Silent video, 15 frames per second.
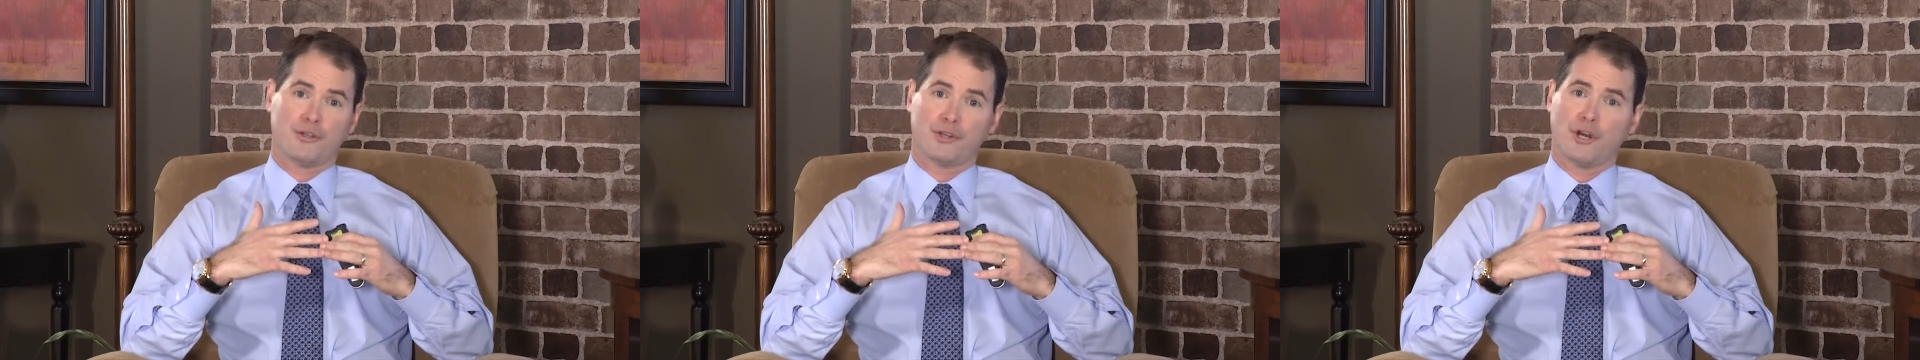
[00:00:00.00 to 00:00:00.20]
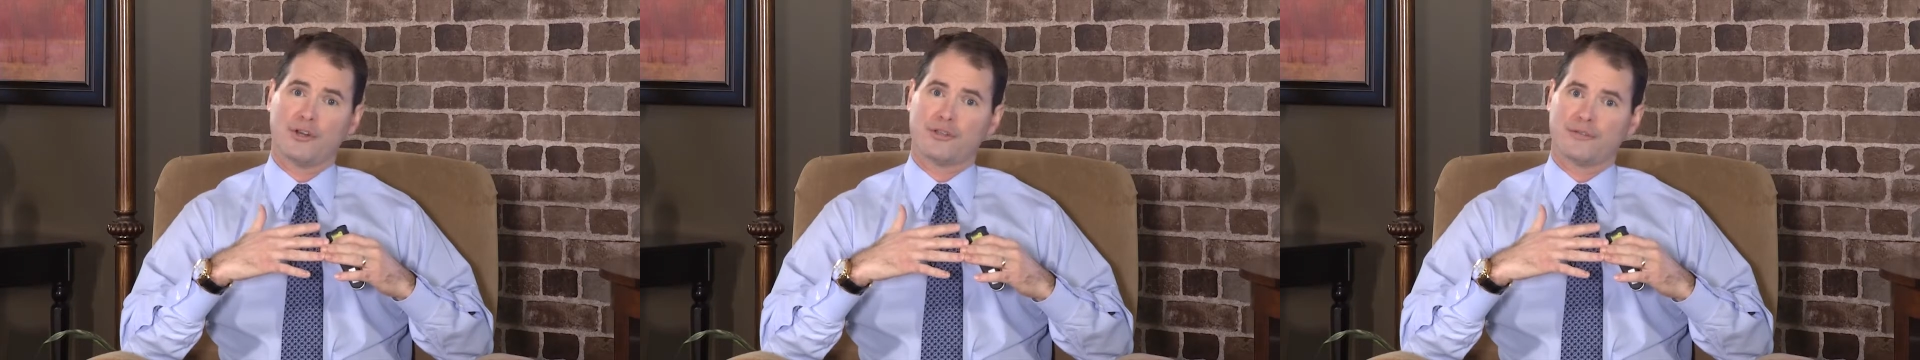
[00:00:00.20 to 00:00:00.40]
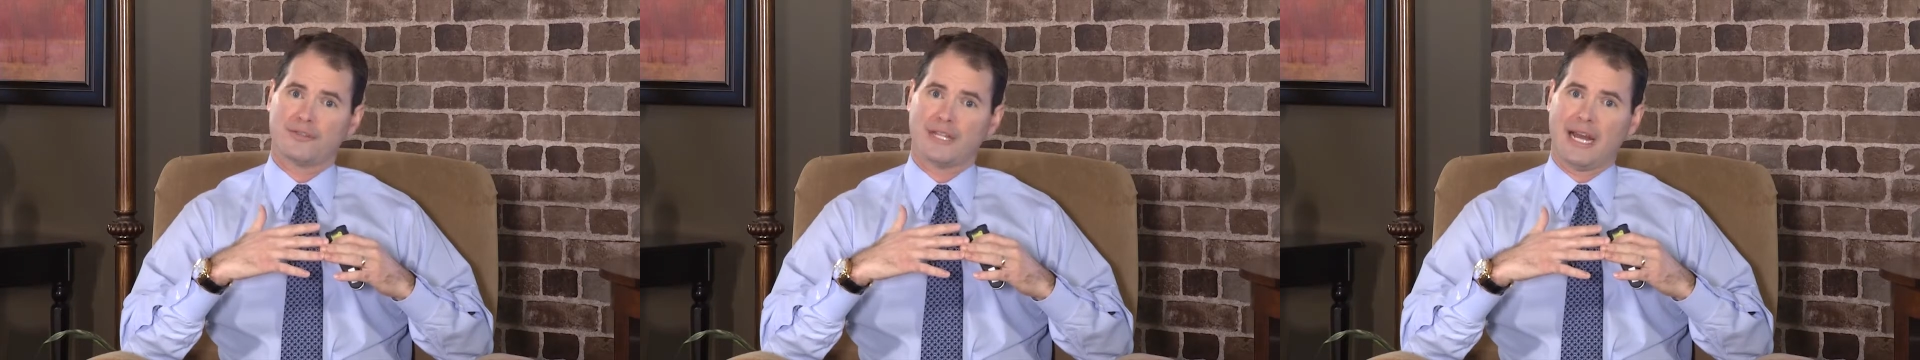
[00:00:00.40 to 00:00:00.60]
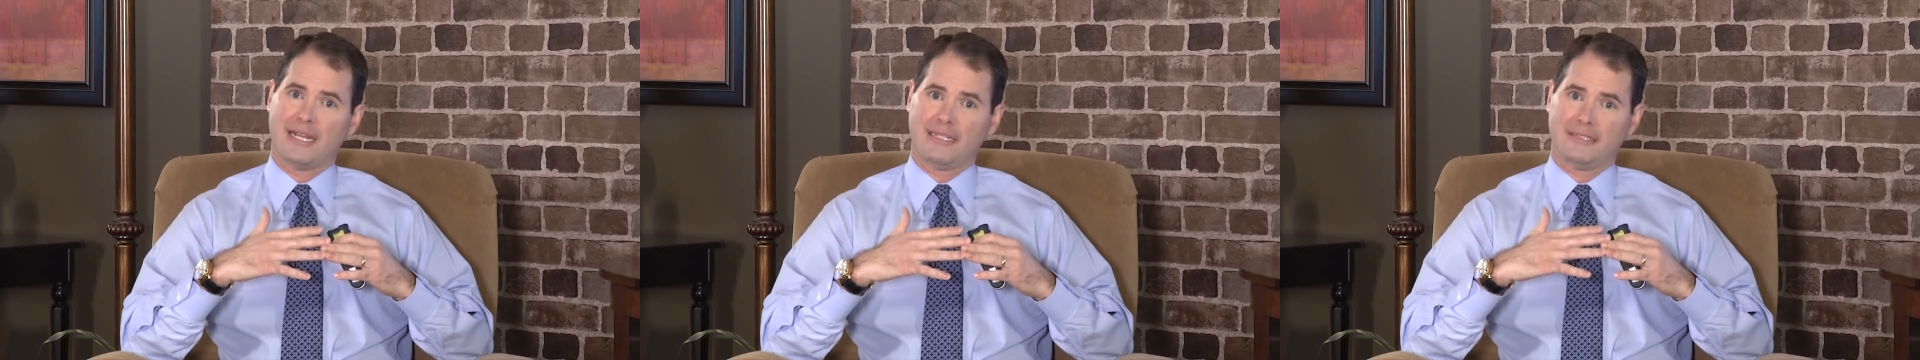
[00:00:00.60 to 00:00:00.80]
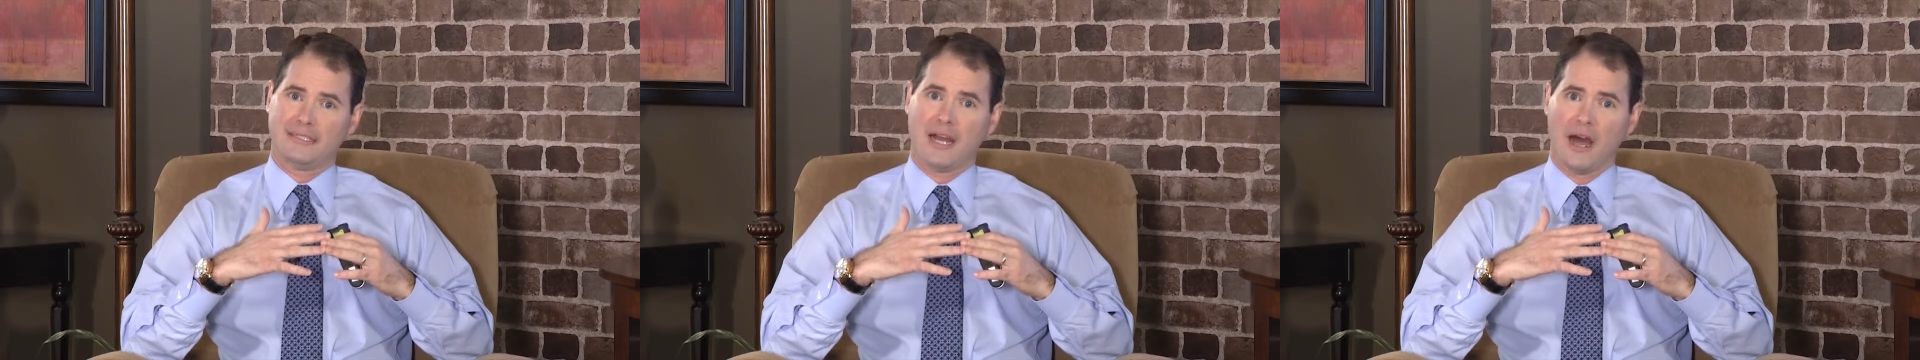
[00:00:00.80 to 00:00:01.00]
Church of
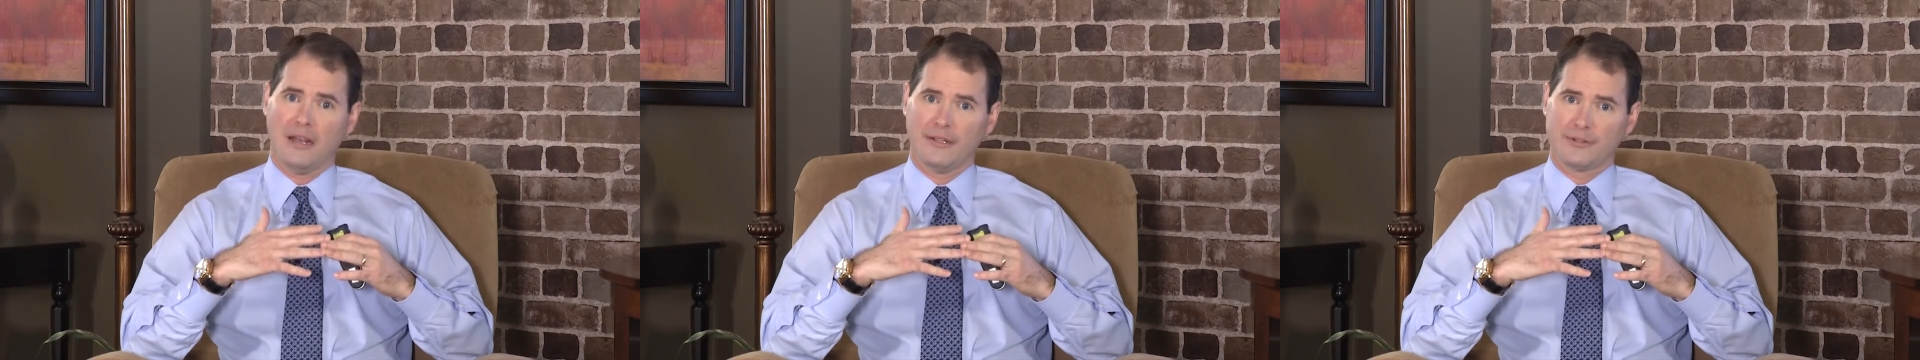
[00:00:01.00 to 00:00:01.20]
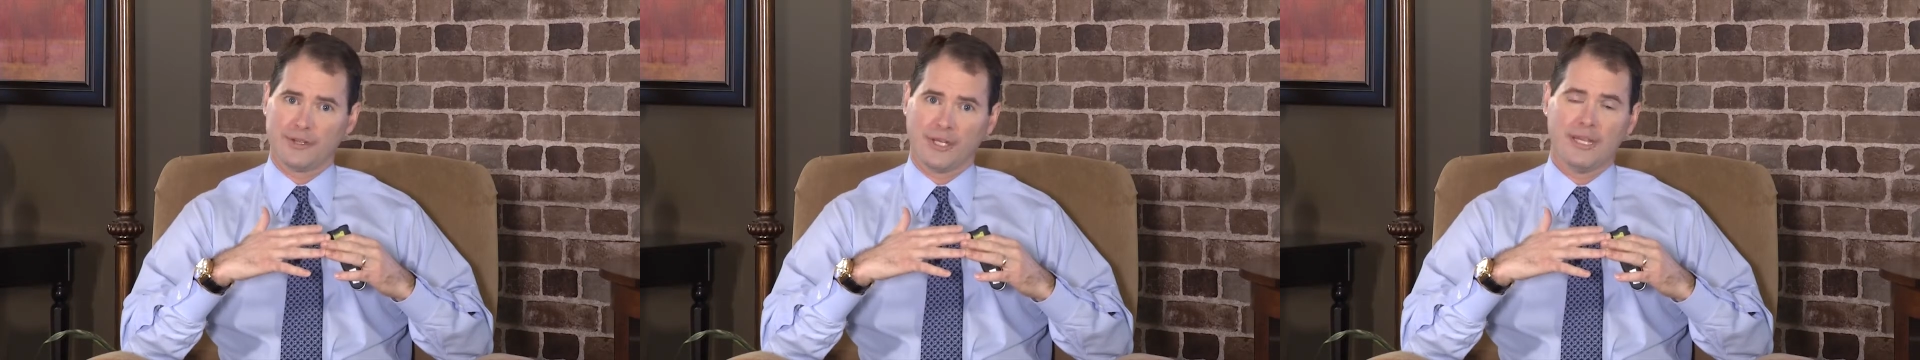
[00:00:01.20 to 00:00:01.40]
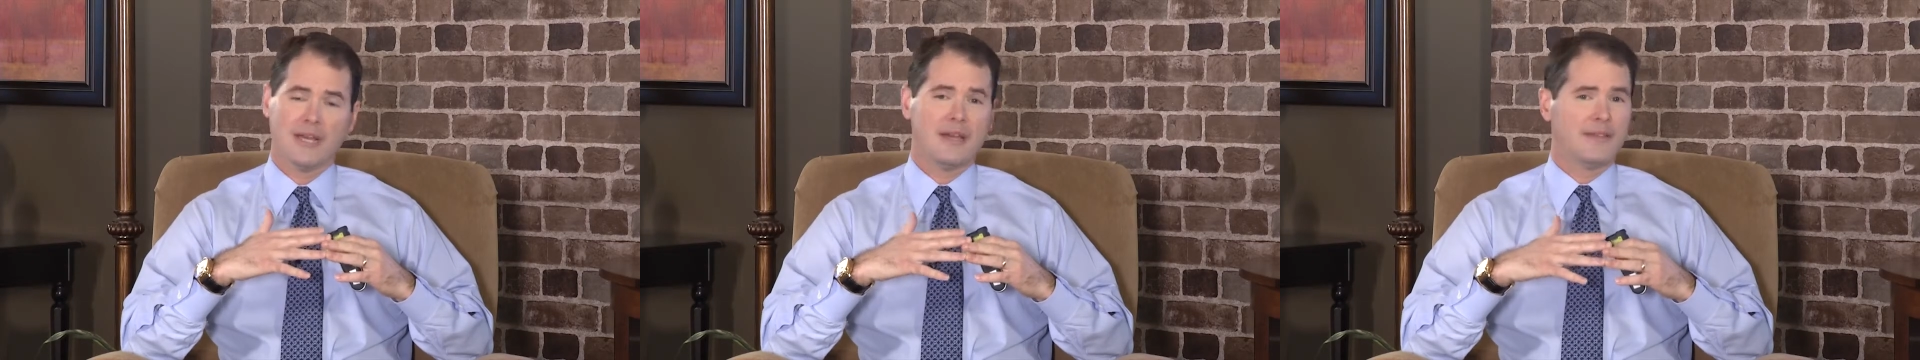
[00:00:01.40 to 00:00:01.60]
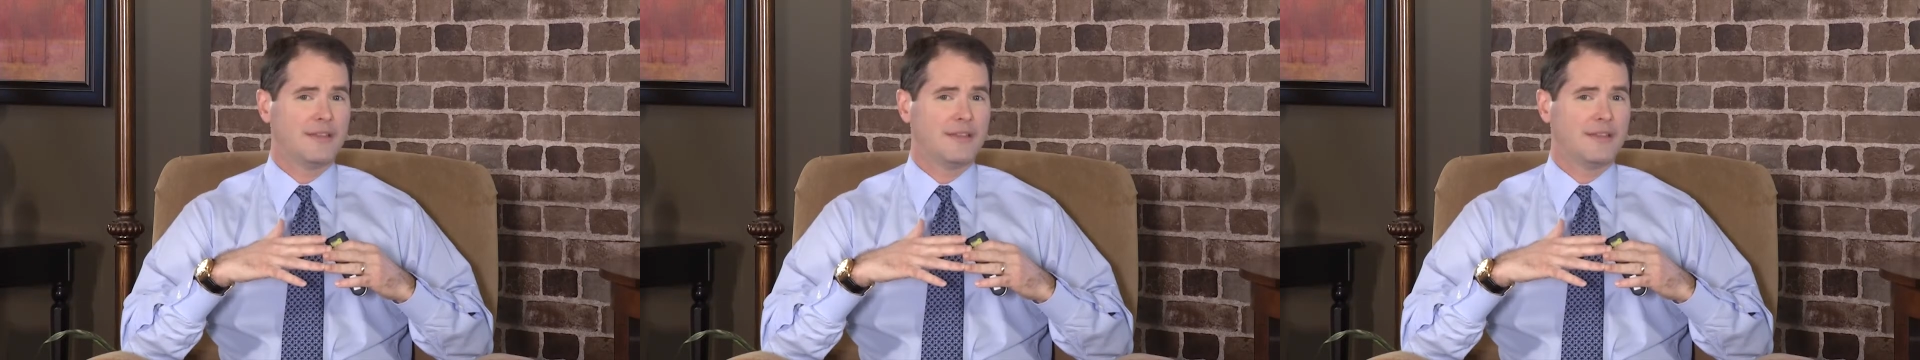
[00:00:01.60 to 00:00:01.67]
Scientology